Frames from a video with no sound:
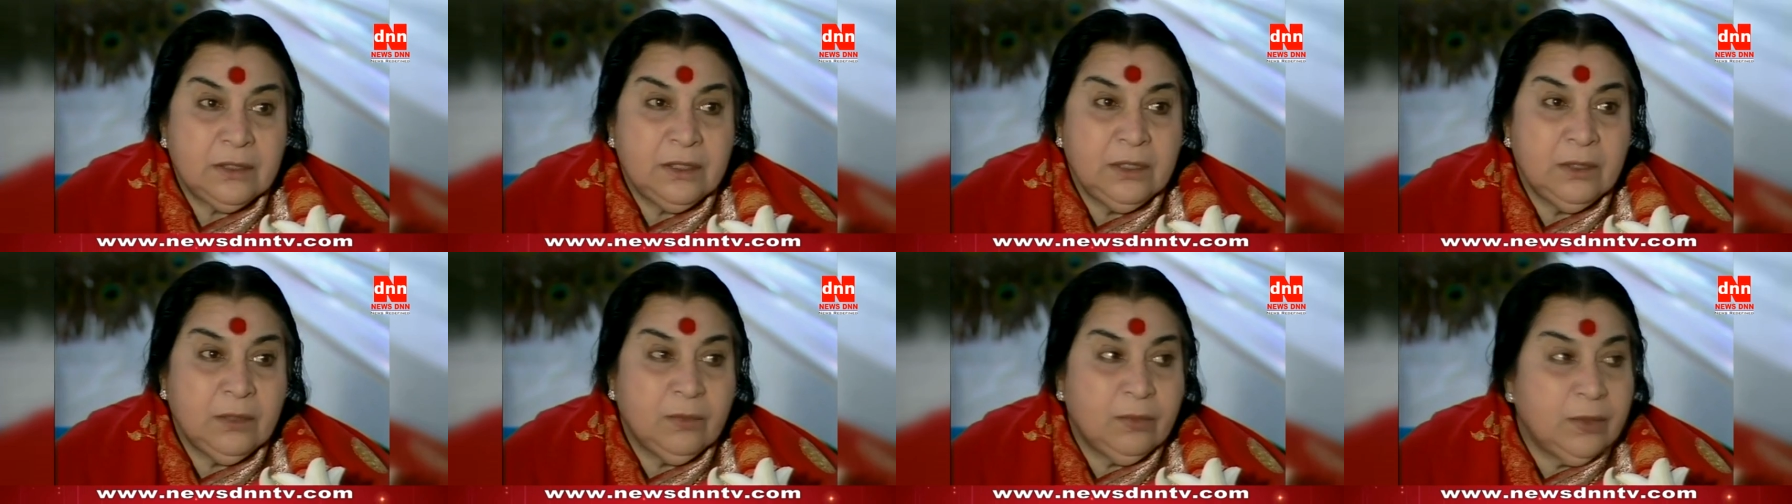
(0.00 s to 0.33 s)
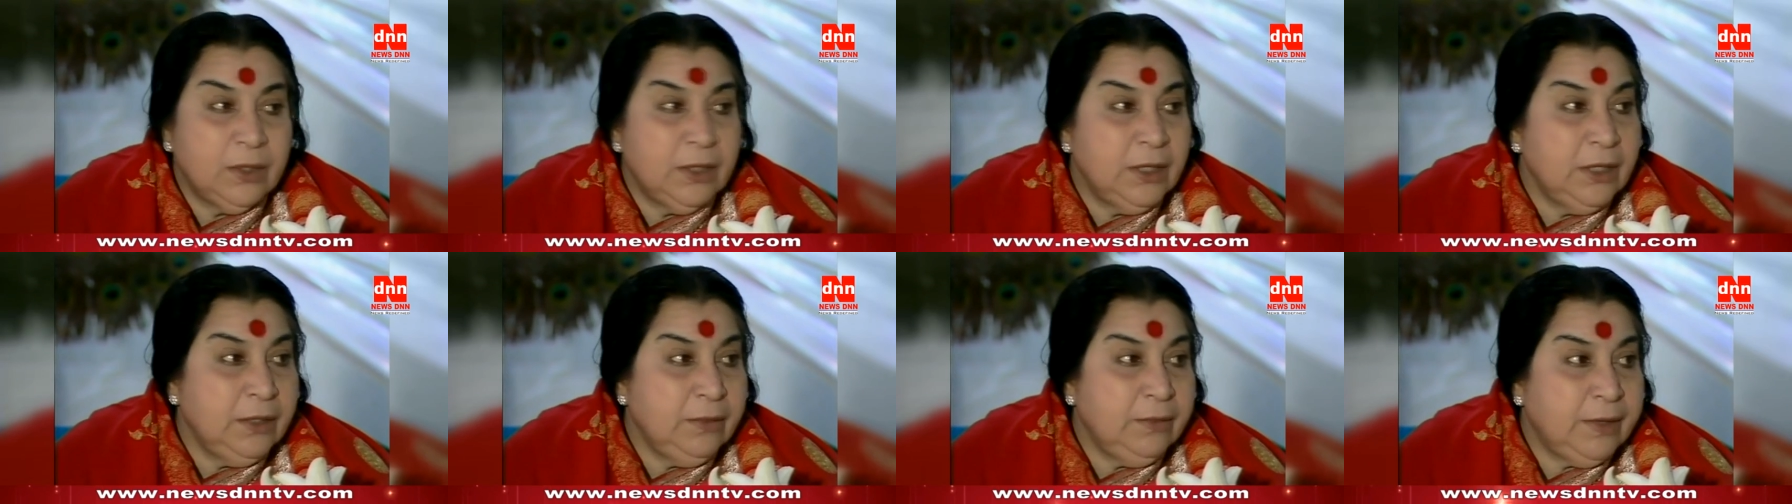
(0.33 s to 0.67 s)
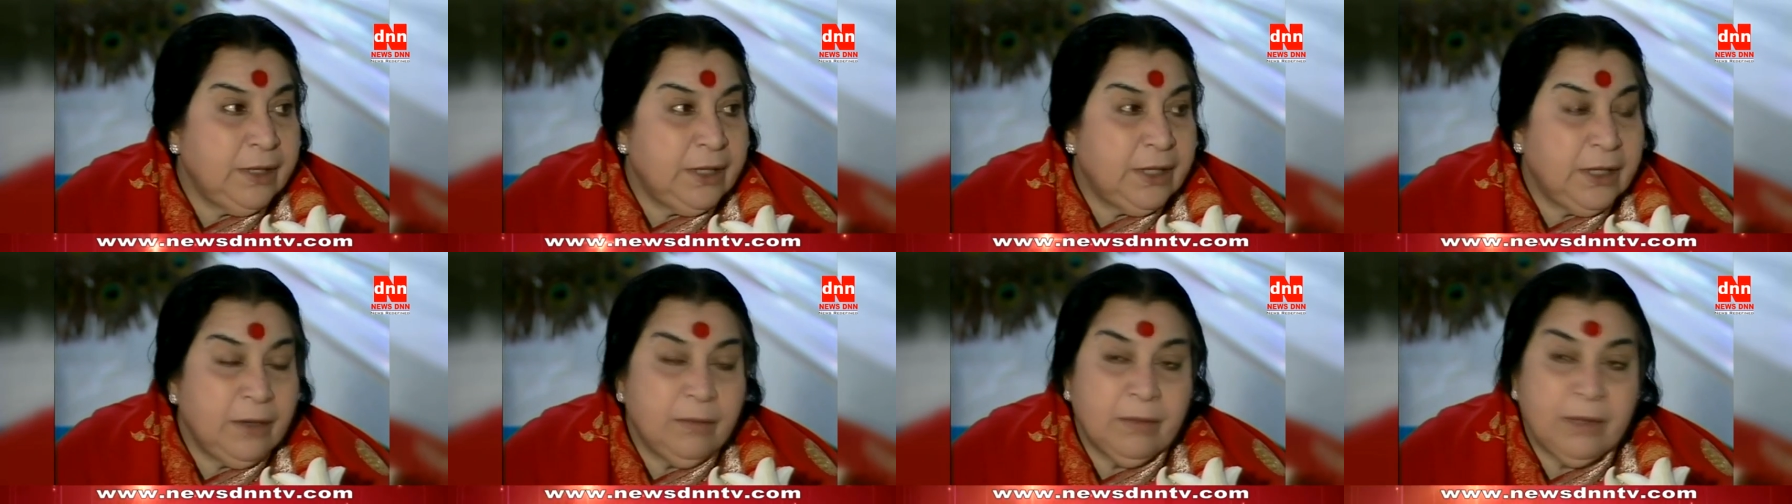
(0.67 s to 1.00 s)
in the worldly
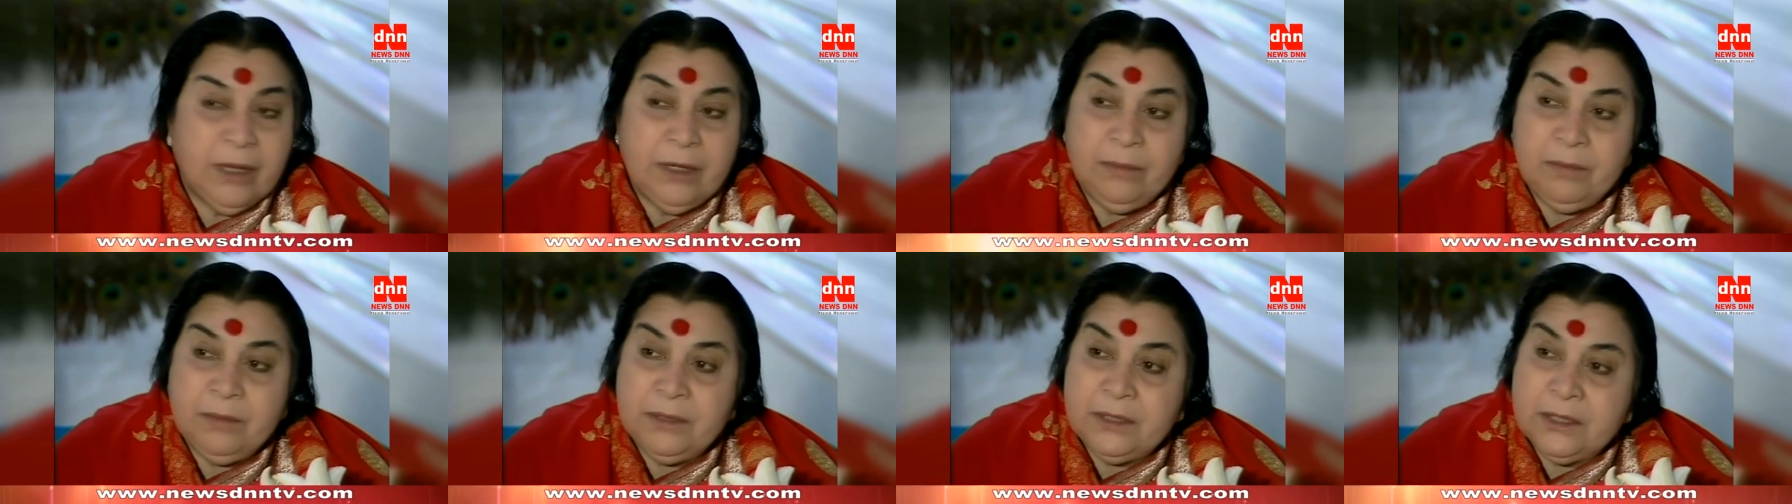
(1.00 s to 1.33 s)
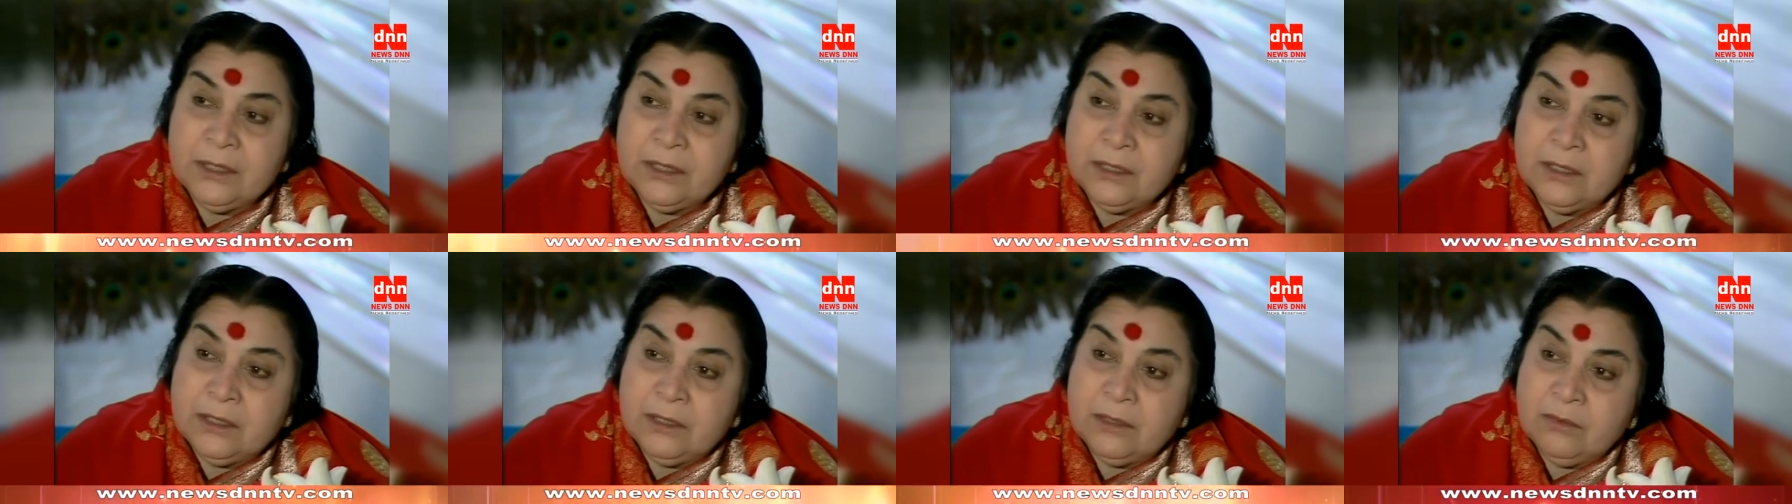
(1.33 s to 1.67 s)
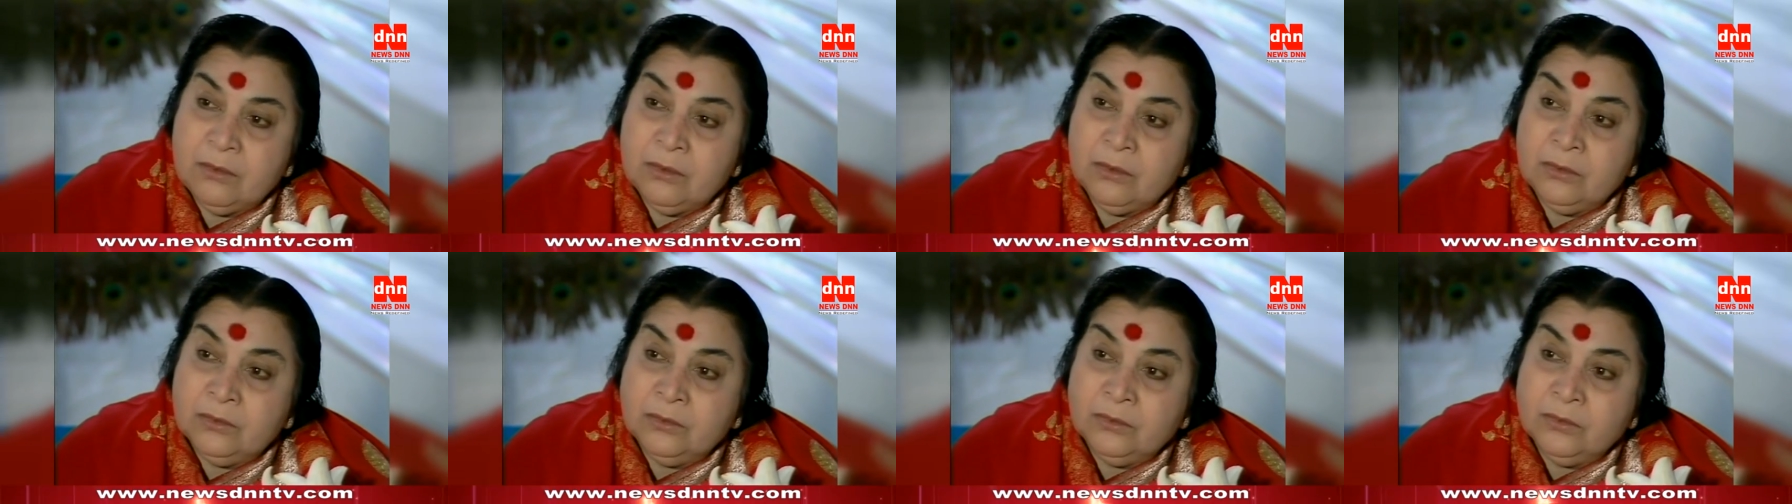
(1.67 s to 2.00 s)
way they might be
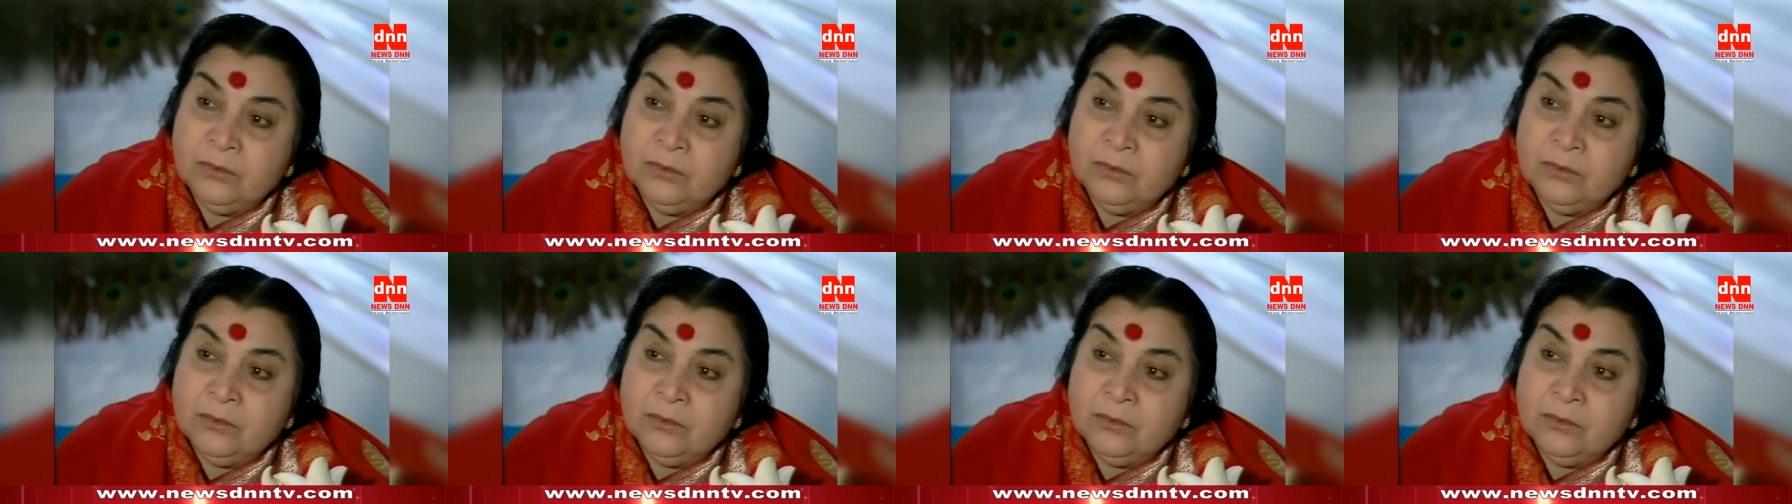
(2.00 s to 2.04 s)
successful.